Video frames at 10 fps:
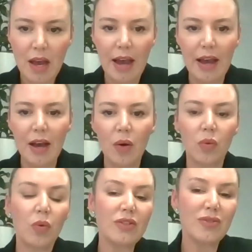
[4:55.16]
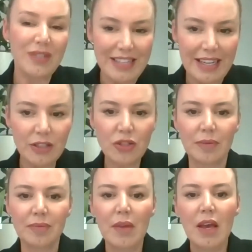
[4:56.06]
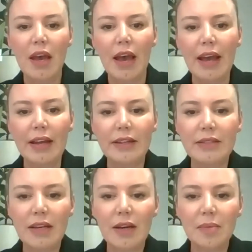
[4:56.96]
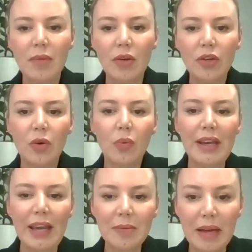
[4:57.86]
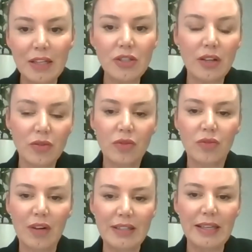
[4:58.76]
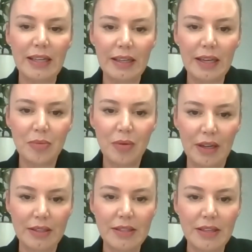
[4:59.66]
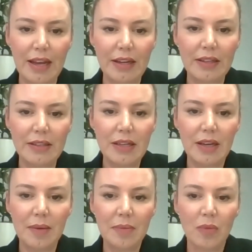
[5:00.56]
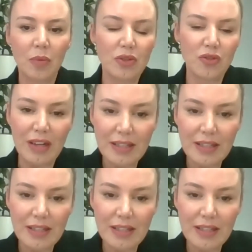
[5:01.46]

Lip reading: or water retention. And, you know, we can manage that through the right skincare products. And with dry